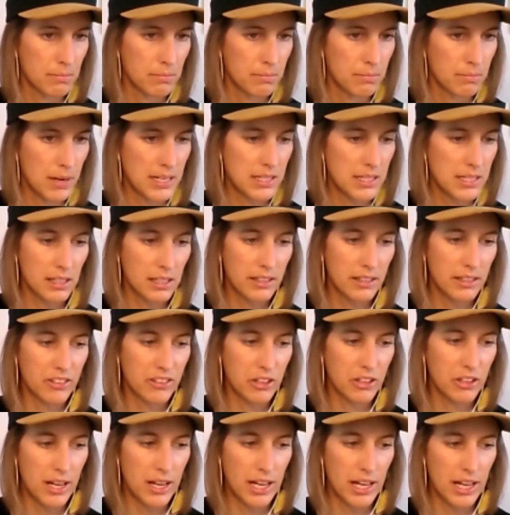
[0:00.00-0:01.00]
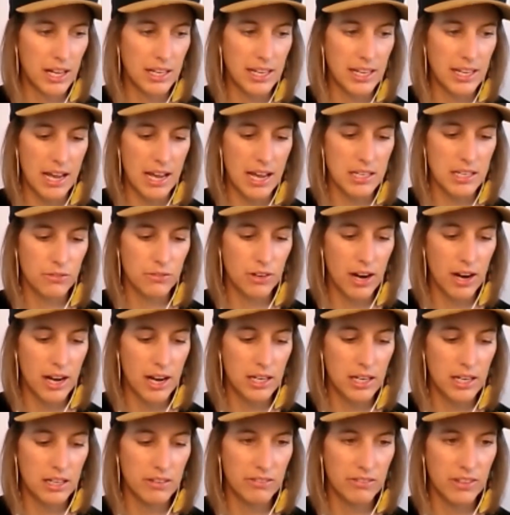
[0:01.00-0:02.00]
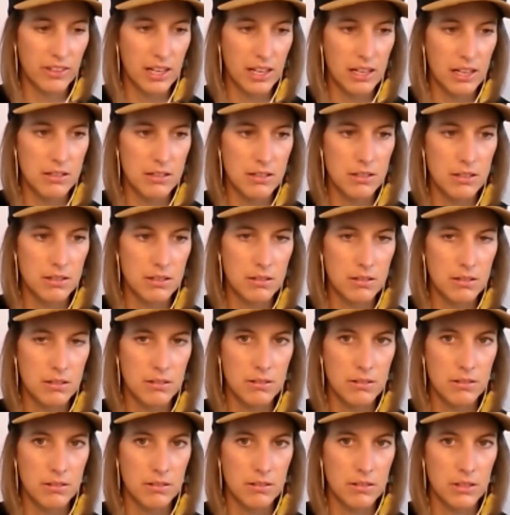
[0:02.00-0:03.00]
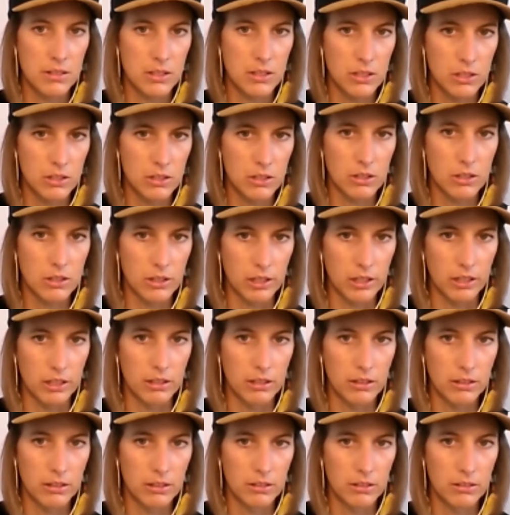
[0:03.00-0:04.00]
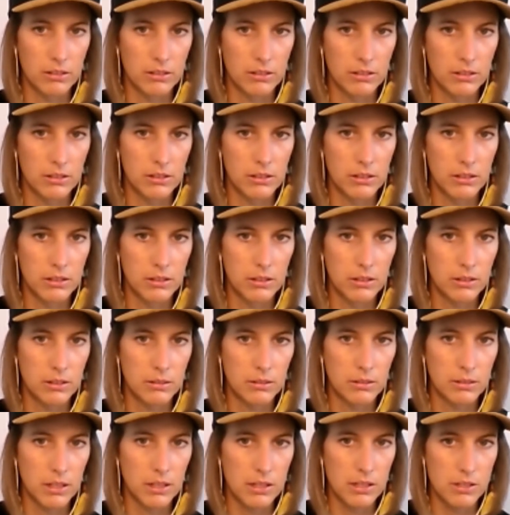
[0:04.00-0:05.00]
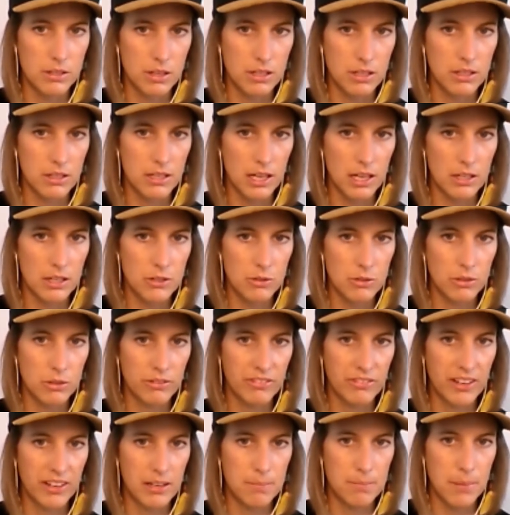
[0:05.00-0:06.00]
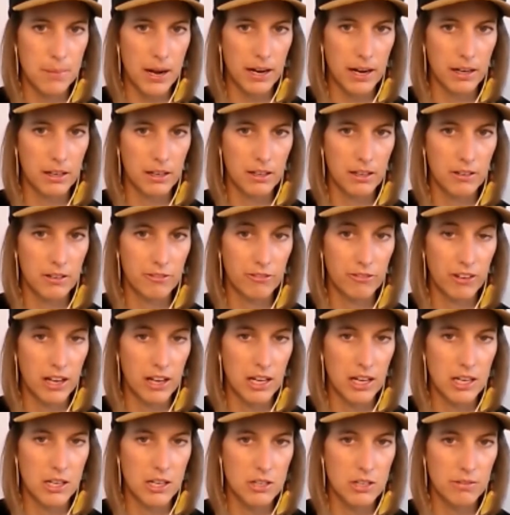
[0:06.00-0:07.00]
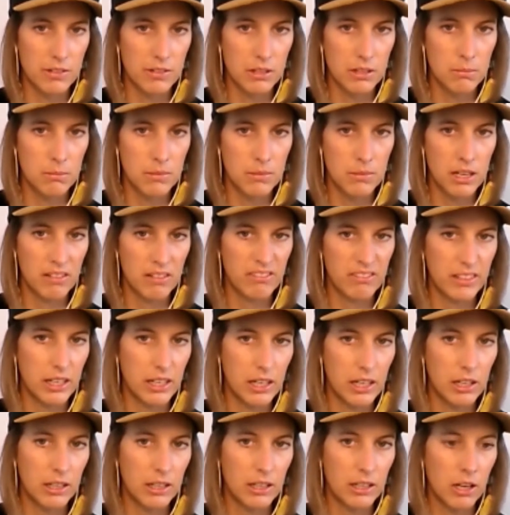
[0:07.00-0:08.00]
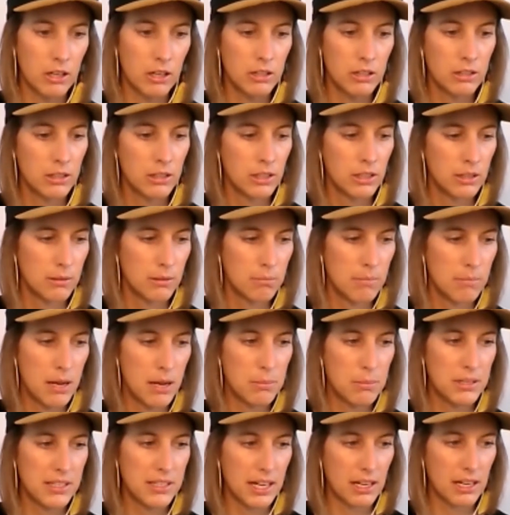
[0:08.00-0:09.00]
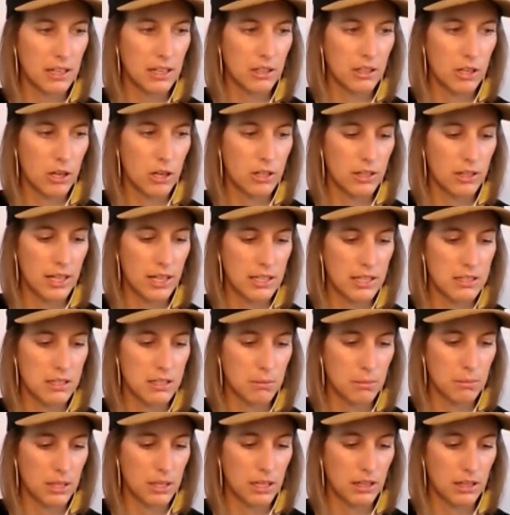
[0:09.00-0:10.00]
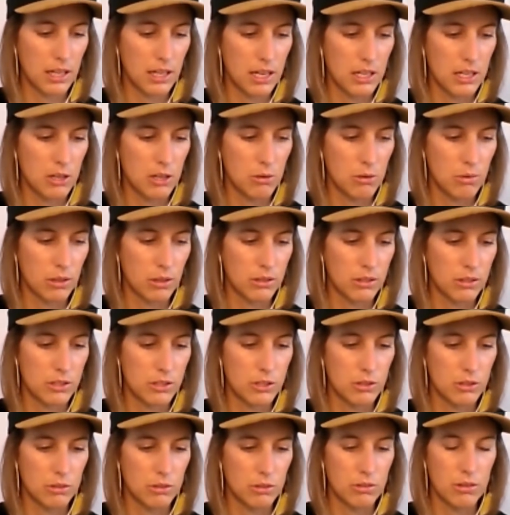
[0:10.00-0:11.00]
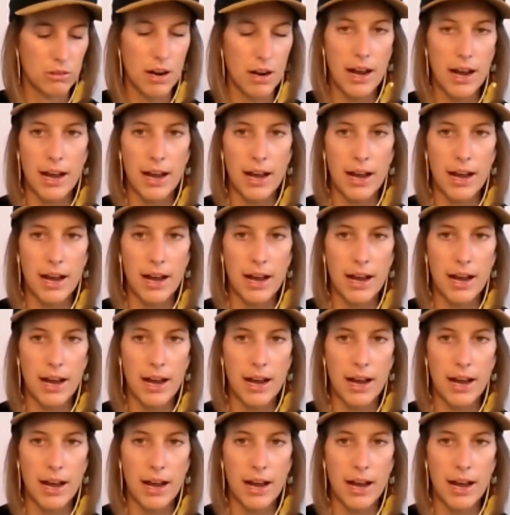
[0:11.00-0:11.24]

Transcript: Basically, if you hit yes for any of these, you're good. There's contextual feedback for each of them. If you hit no, maybe take a note. That's something that you want to